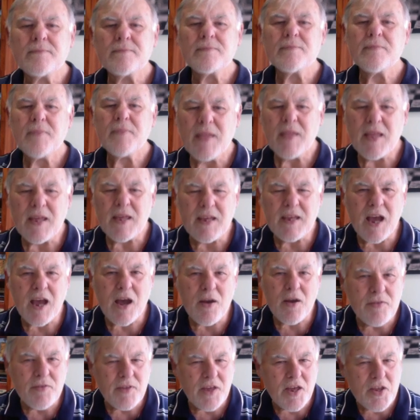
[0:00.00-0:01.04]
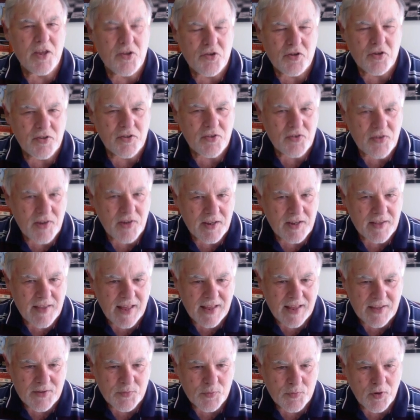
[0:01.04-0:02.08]
There you go. The engine said
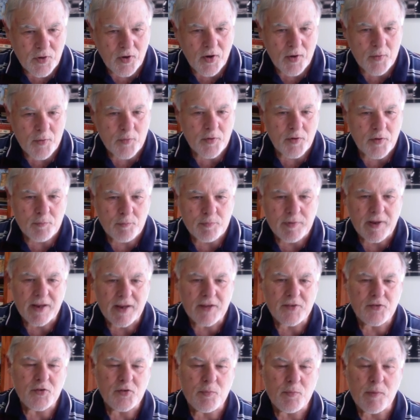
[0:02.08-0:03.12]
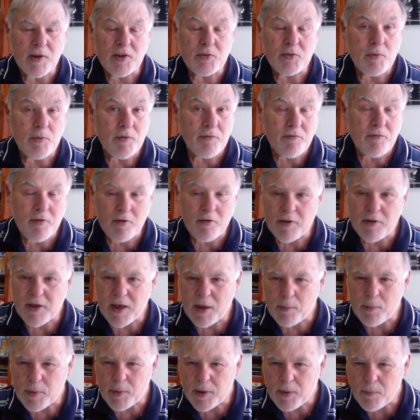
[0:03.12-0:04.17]
that's what I would have played too. Makes me very
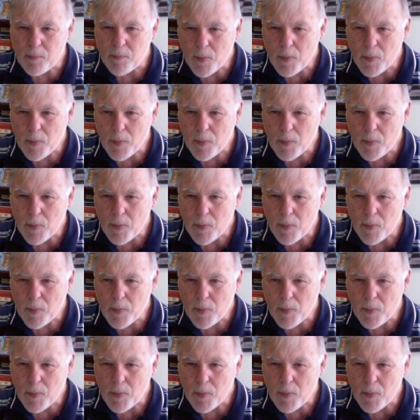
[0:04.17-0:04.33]
happy.